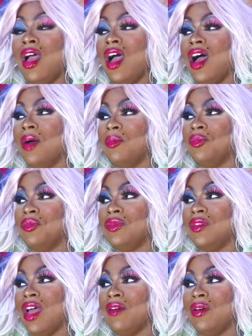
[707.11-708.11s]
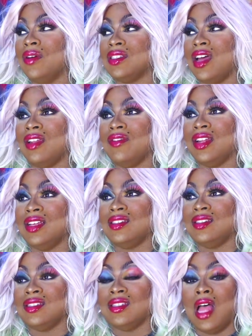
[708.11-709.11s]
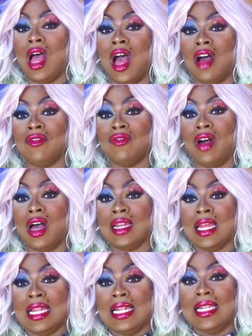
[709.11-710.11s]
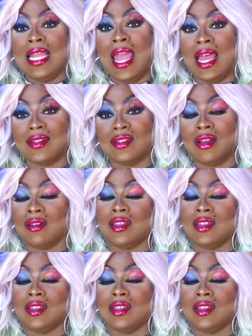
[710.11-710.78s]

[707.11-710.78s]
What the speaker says: I've always thought of it as just a fun dance song,